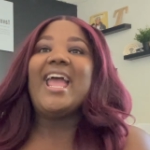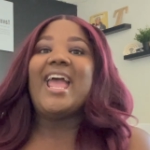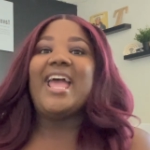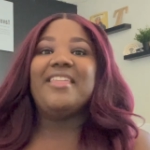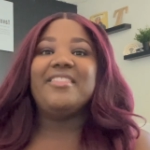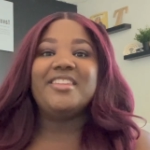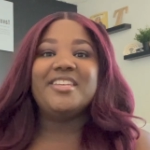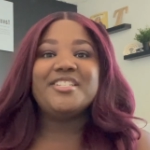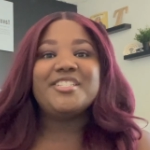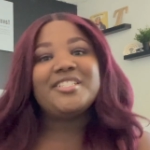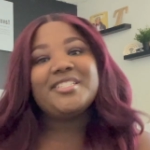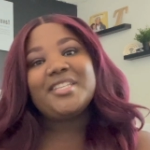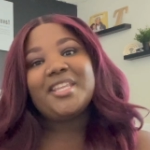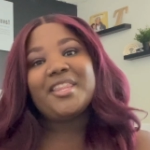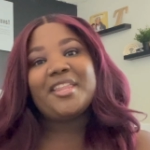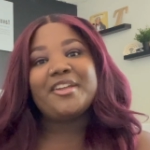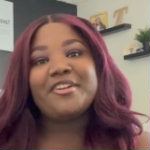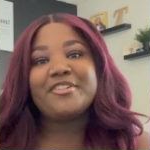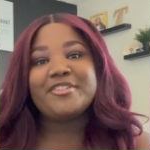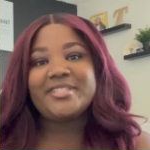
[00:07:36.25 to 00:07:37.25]
And then just the
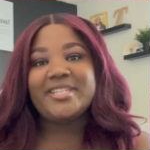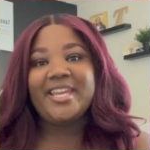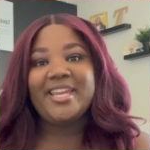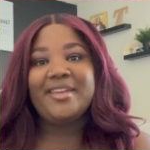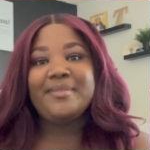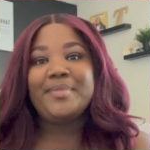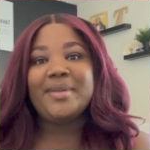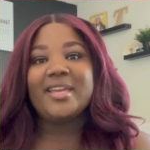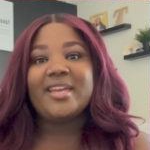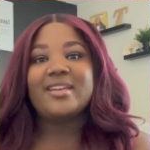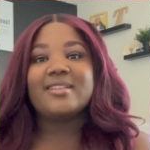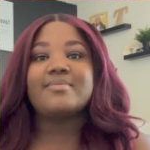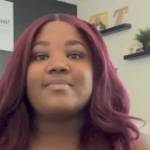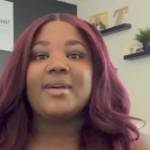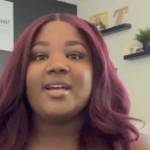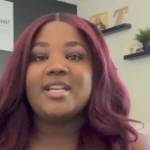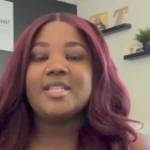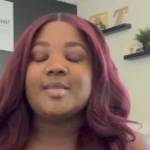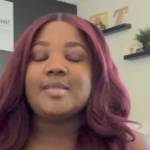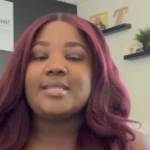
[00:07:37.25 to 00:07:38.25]
letter T because
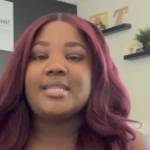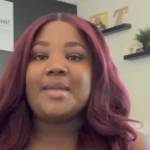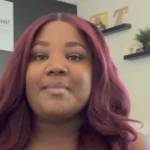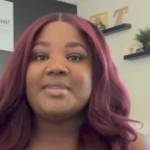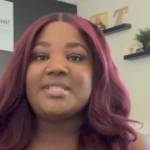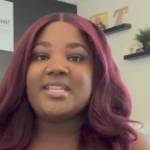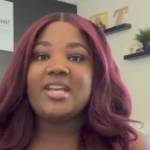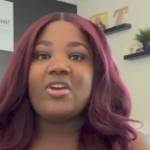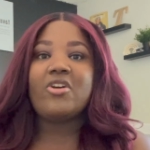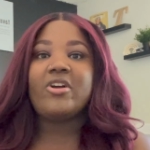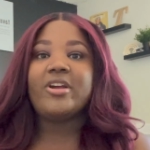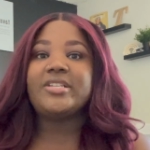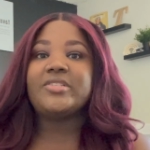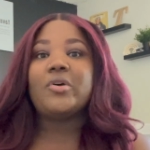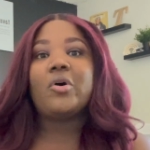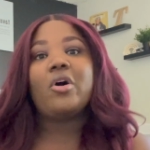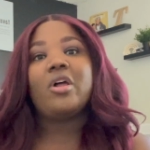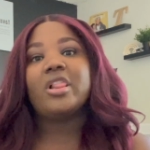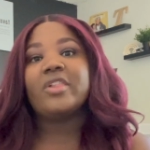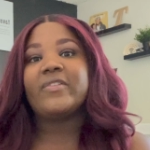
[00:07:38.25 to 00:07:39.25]
my husband's name is Teari, so
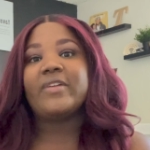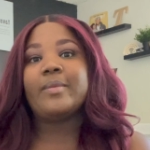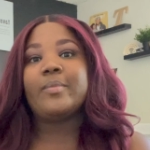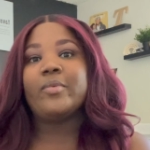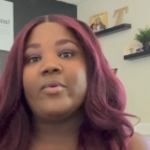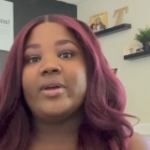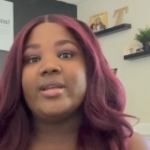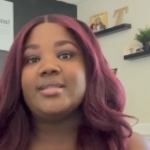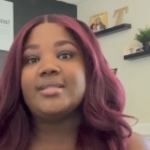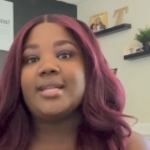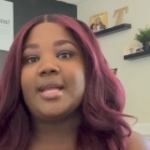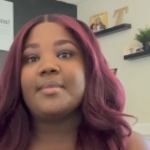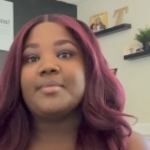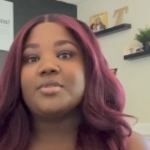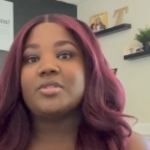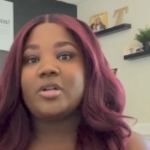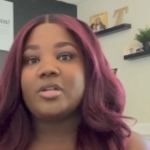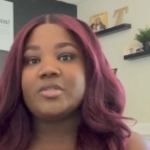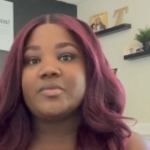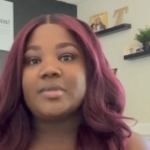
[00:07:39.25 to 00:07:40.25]
all of our boys' name
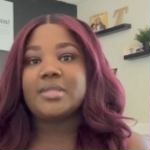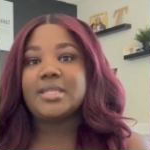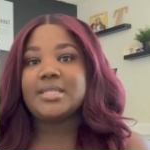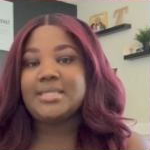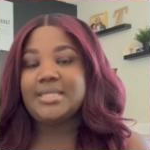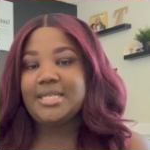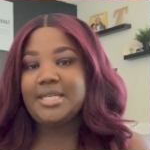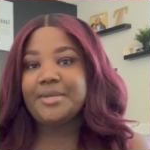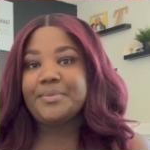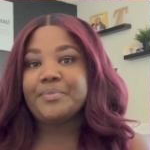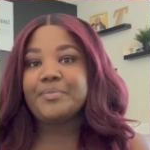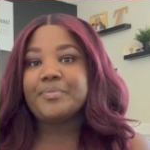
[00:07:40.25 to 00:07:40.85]
starts with a T.